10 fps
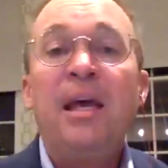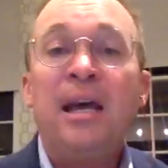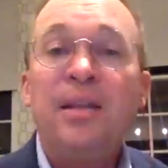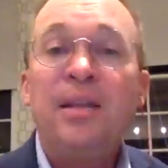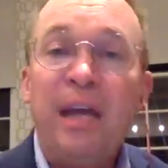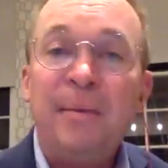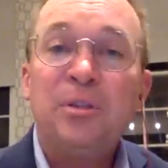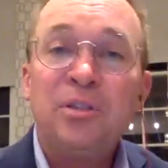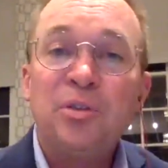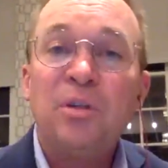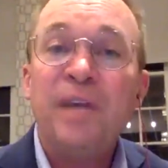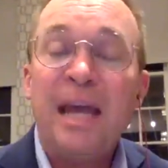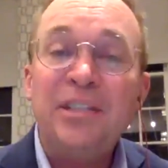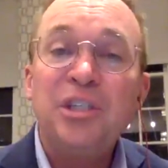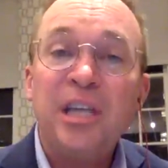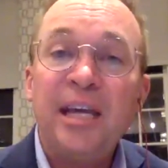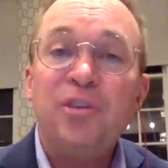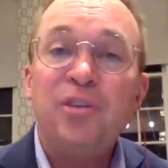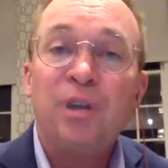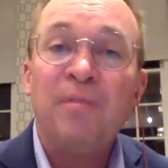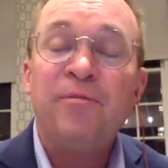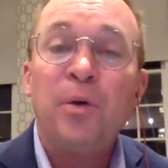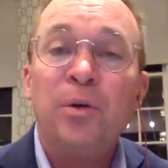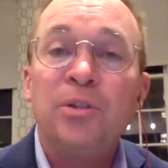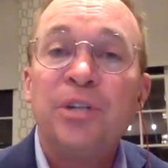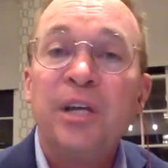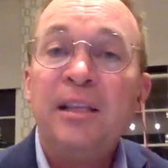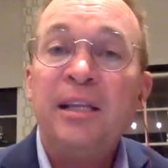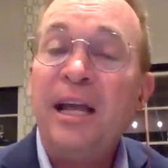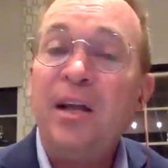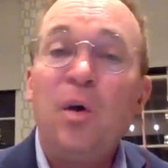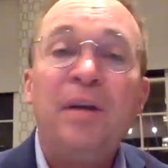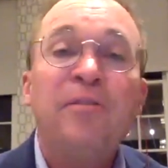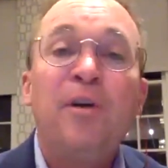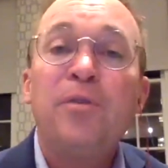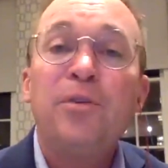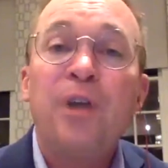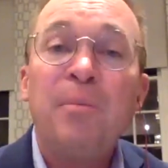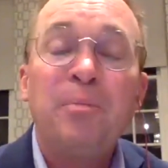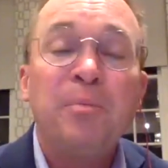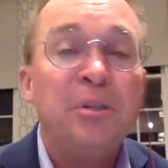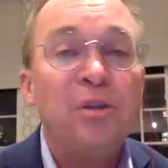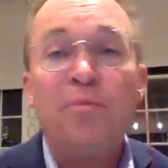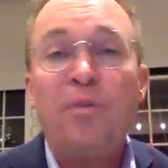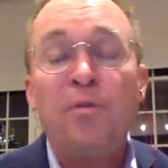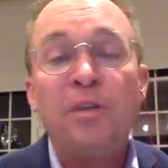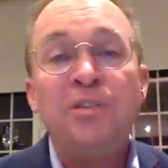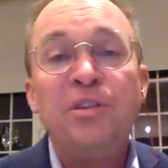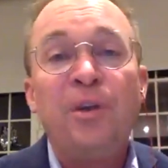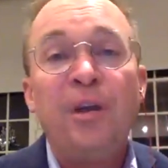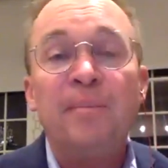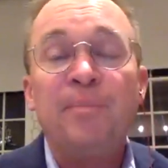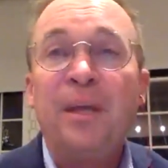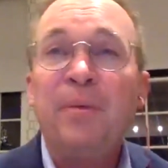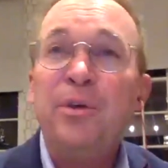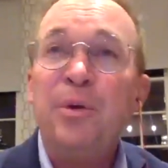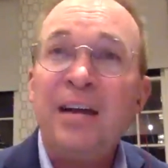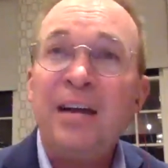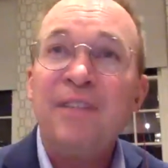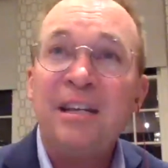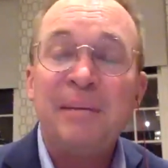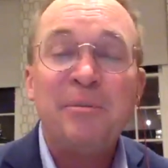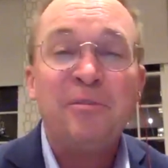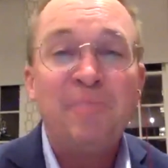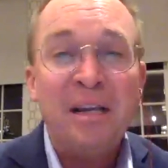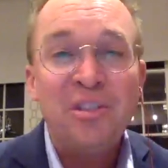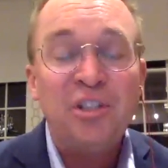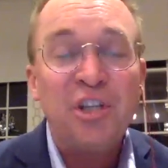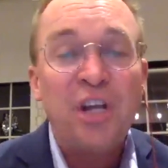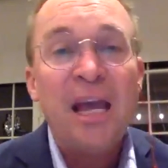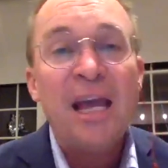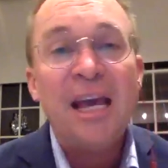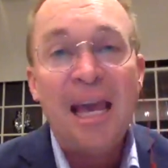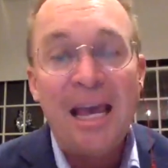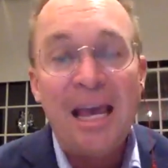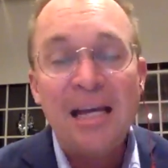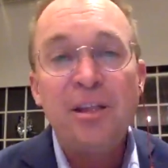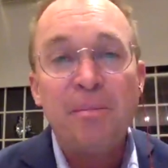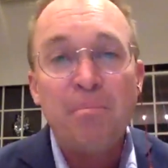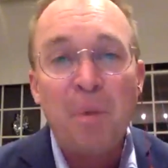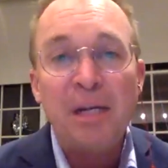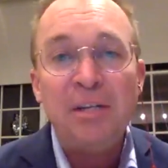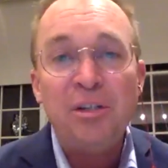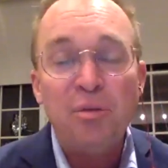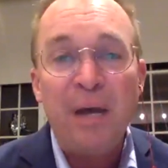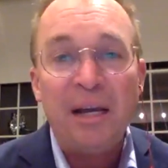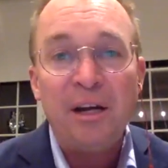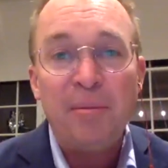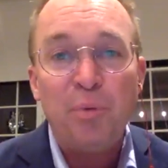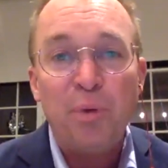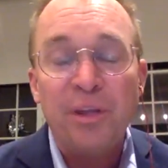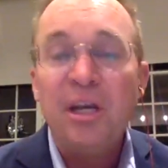And they're able to sort of educate Trump voters that, hey, go ahead and vote for Trump, but don't vote for Lindsey Graham. And when you have that type of message and the money to back it up with,